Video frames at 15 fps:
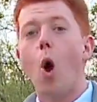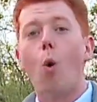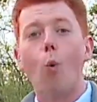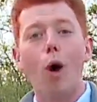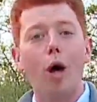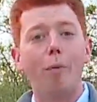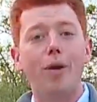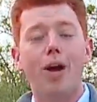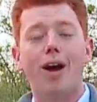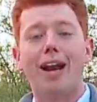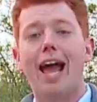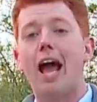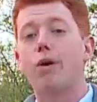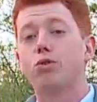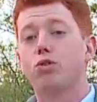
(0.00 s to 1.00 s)
while being on
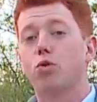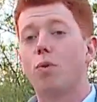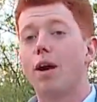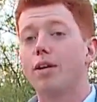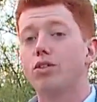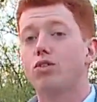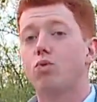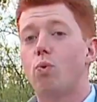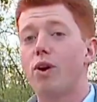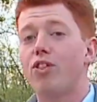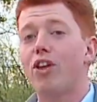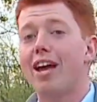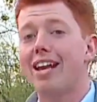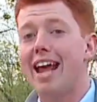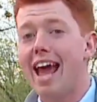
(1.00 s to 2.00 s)
house arrest
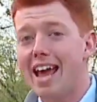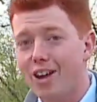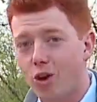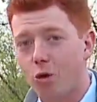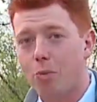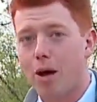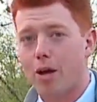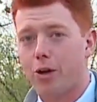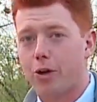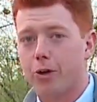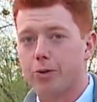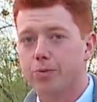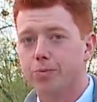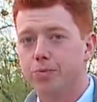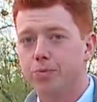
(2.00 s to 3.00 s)
with an ankle monitor.